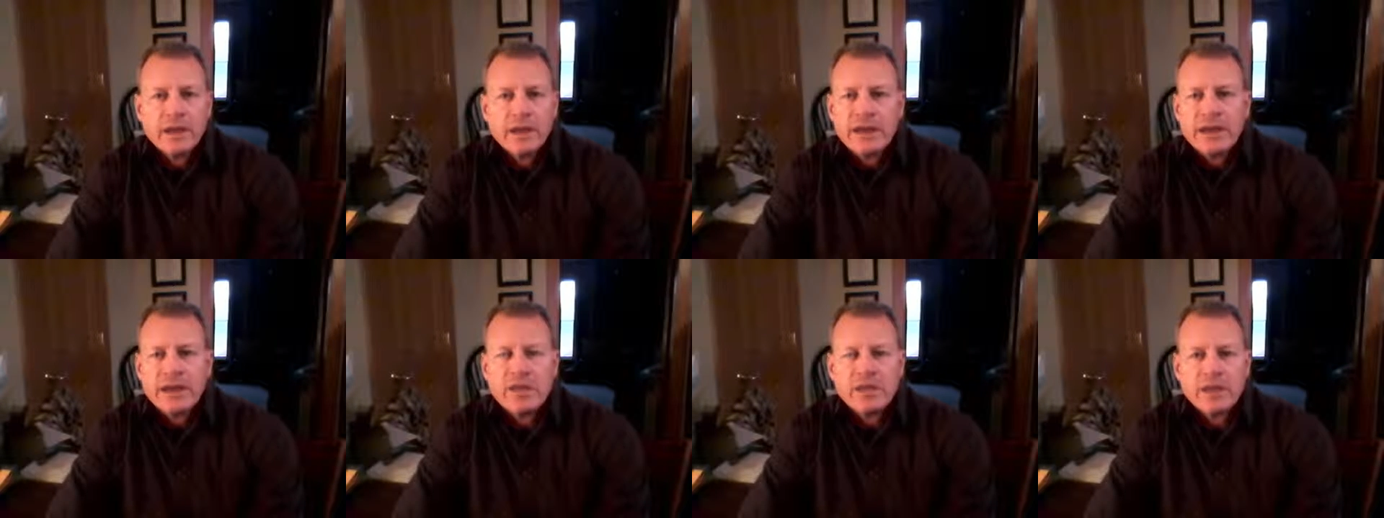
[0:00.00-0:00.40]

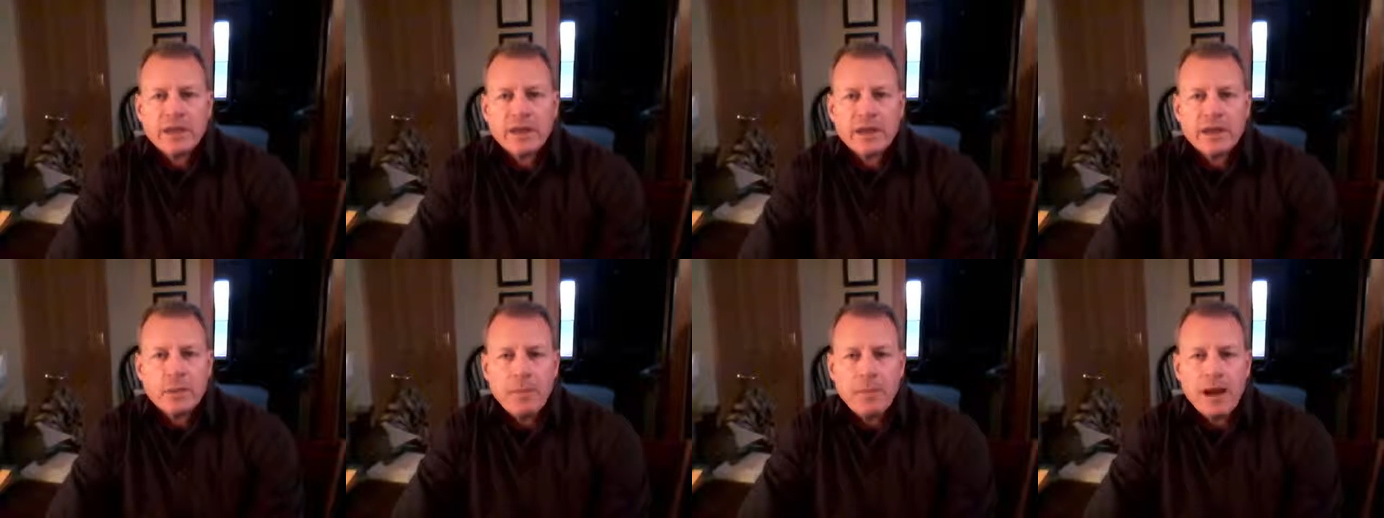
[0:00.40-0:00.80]

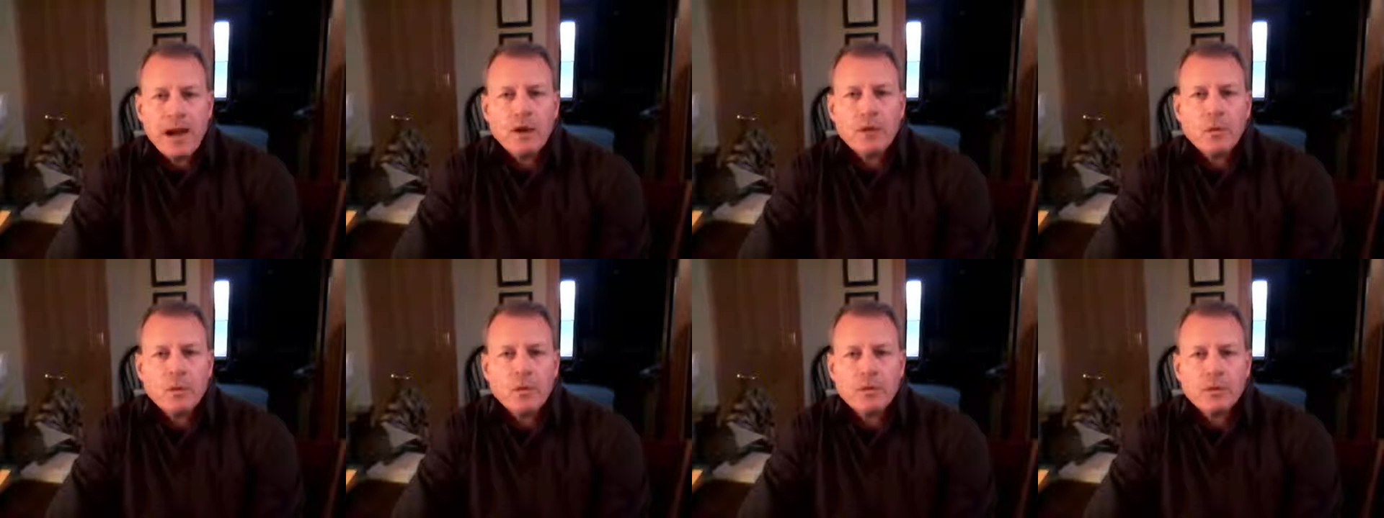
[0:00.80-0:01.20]
anything
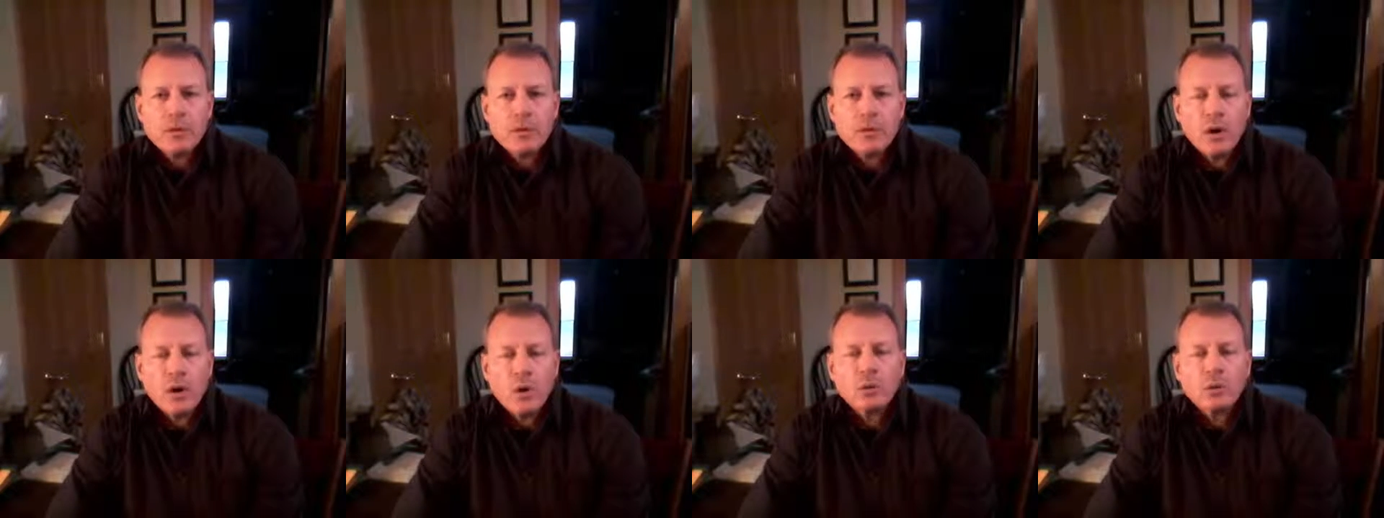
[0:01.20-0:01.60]
about
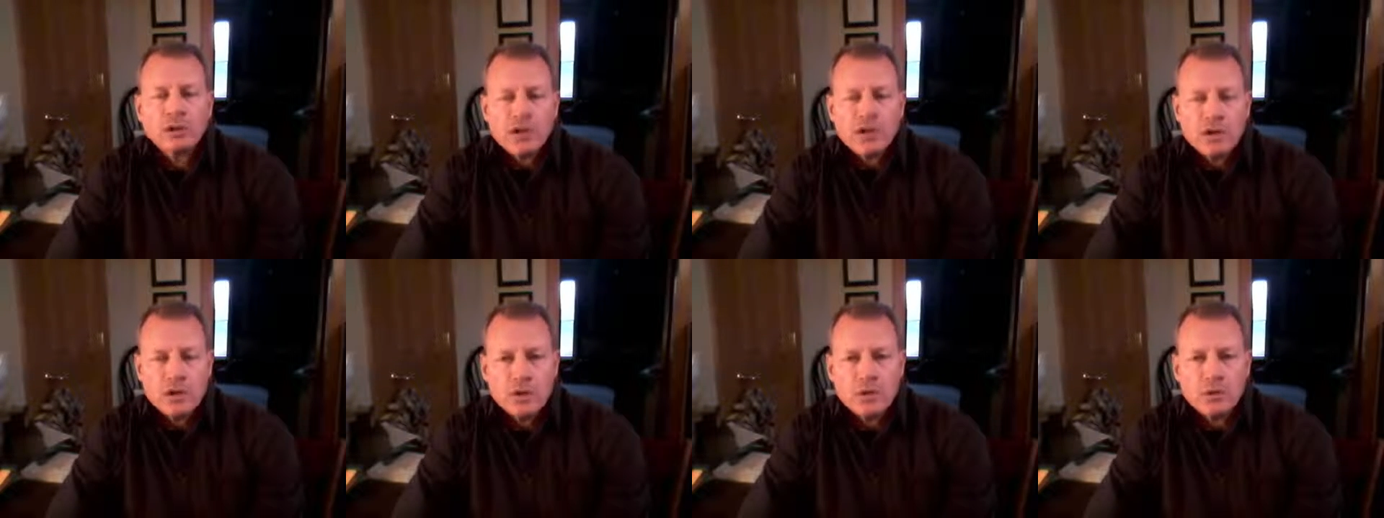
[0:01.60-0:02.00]

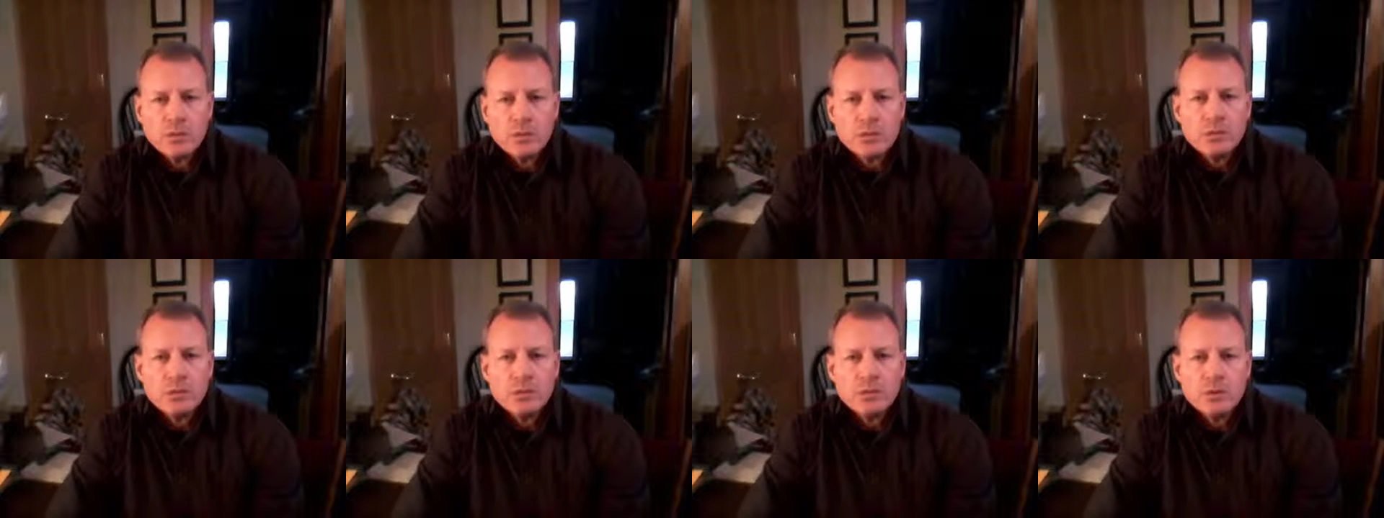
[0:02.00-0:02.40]
only you.
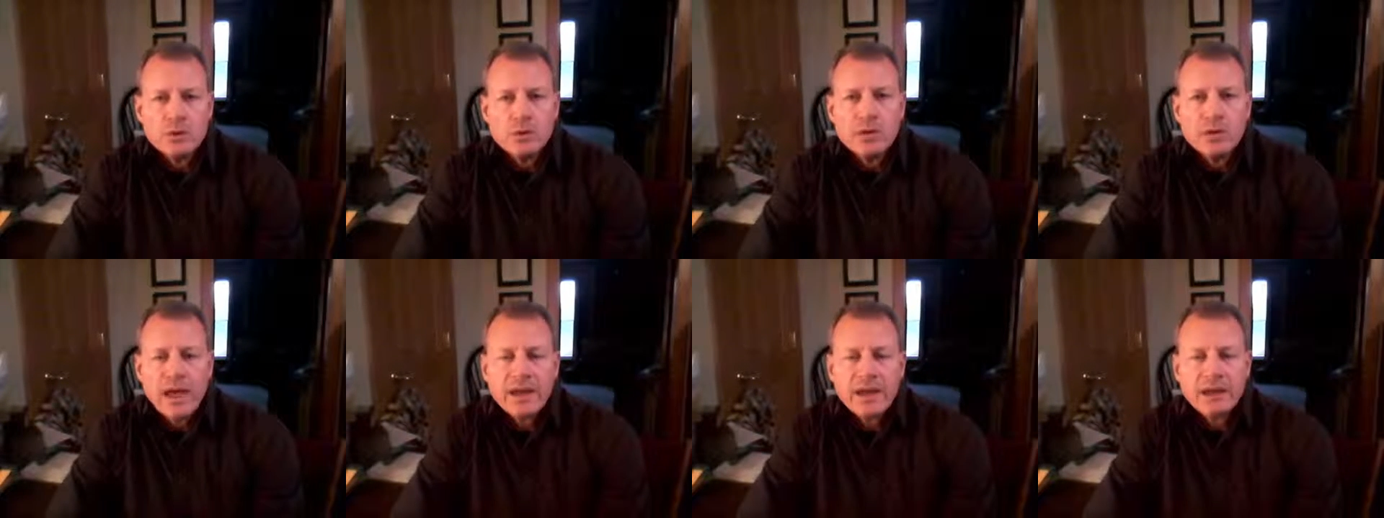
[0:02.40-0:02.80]

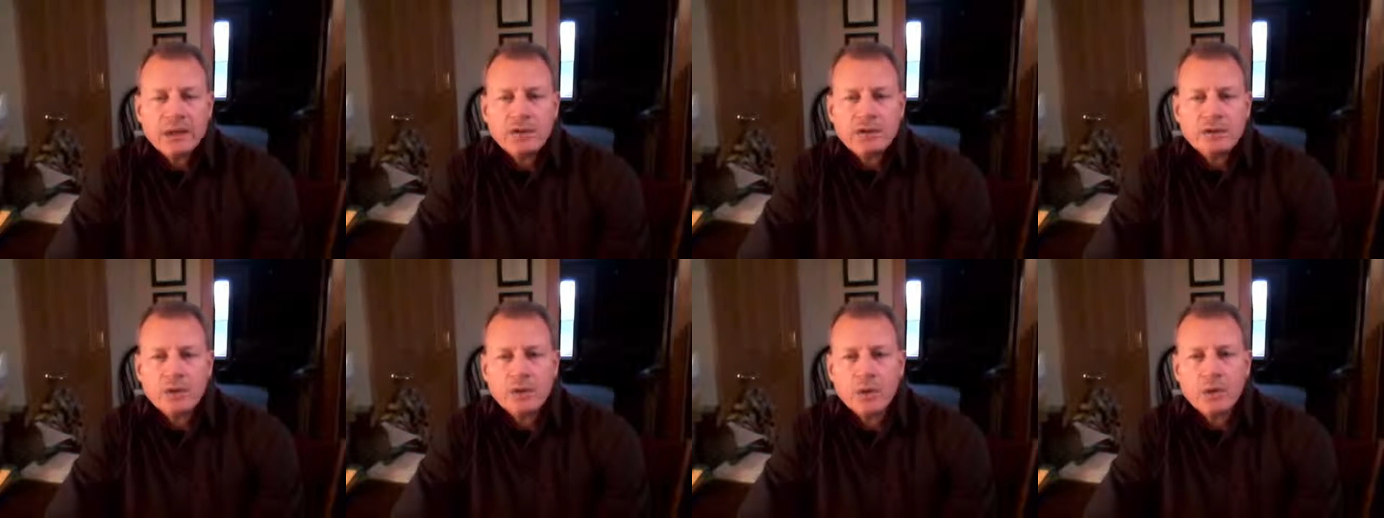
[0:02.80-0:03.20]
You can't
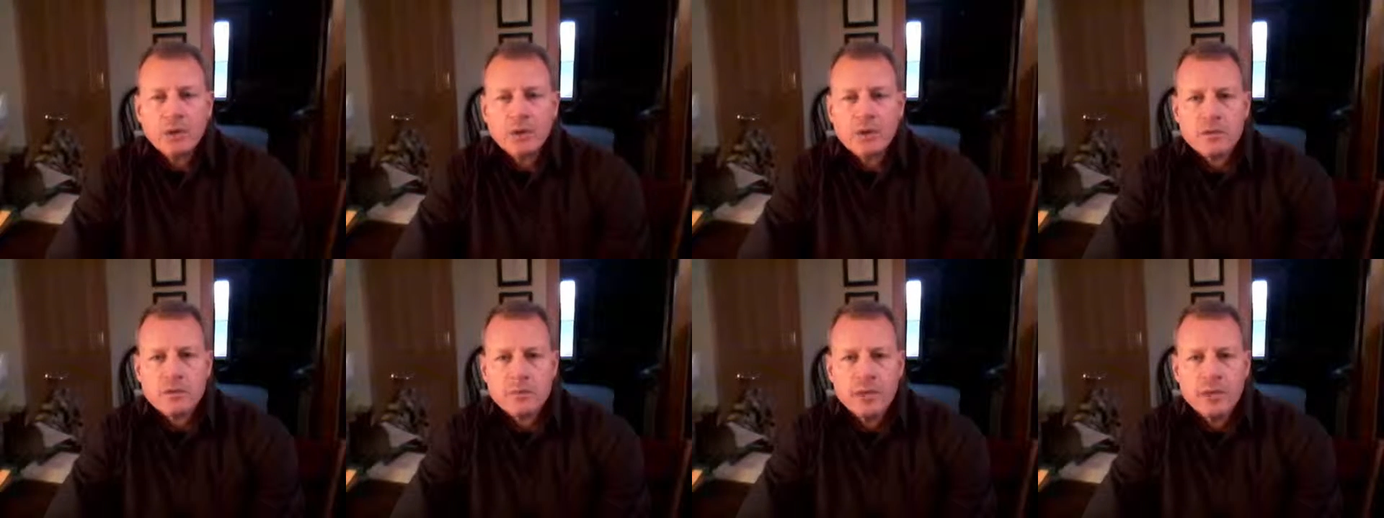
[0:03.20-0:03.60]
control
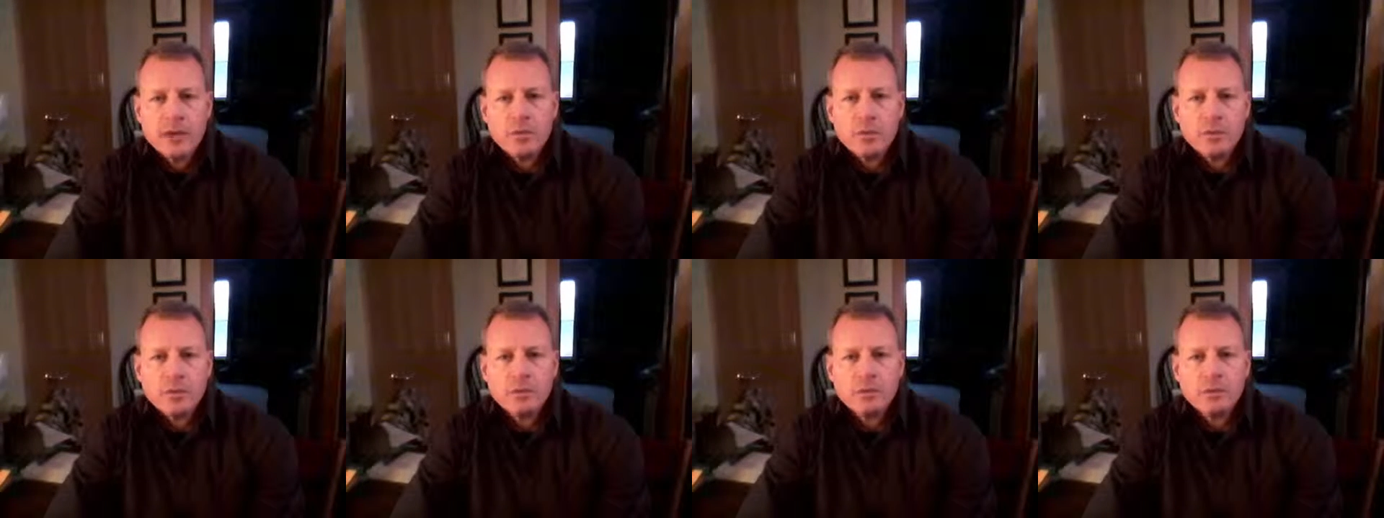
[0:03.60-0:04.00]
other
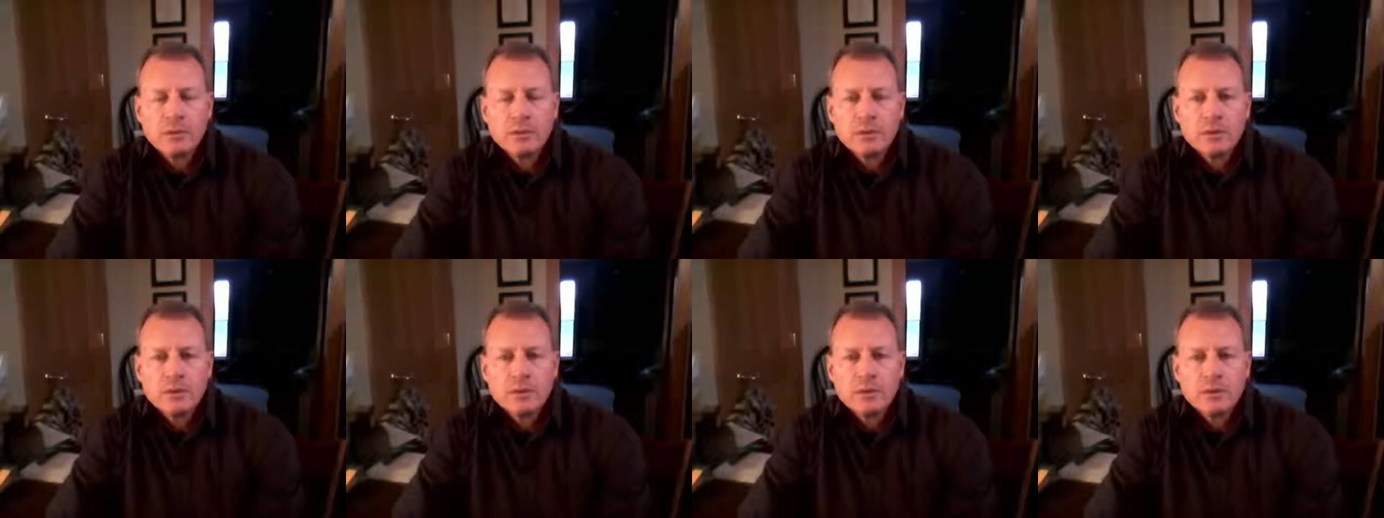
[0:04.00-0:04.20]
people.